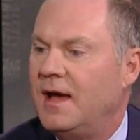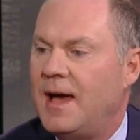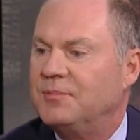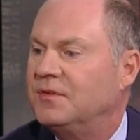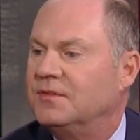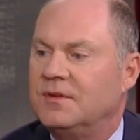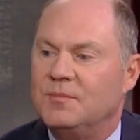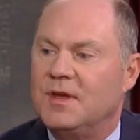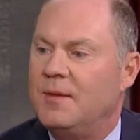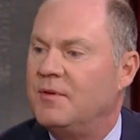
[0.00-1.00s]
absent
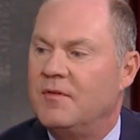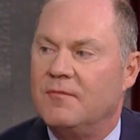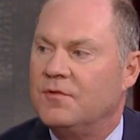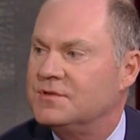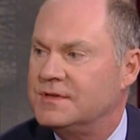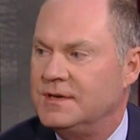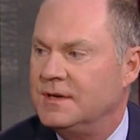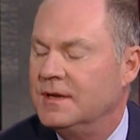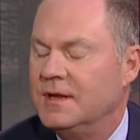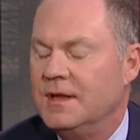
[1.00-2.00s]
some type of
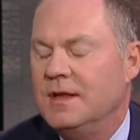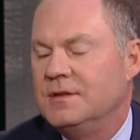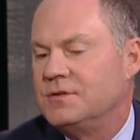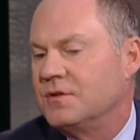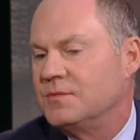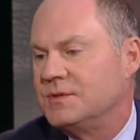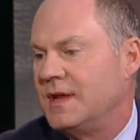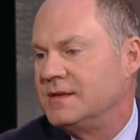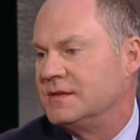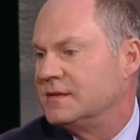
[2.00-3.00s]
unforeseen
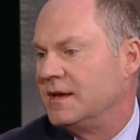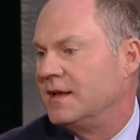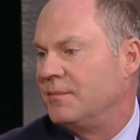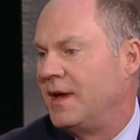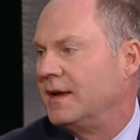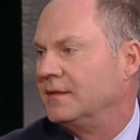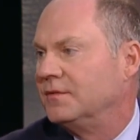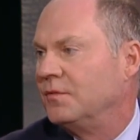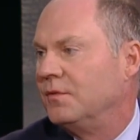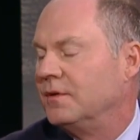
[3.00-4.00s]
circumstance that's going to impact
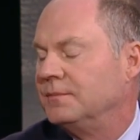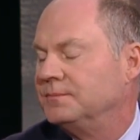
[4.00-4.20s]
this quarter.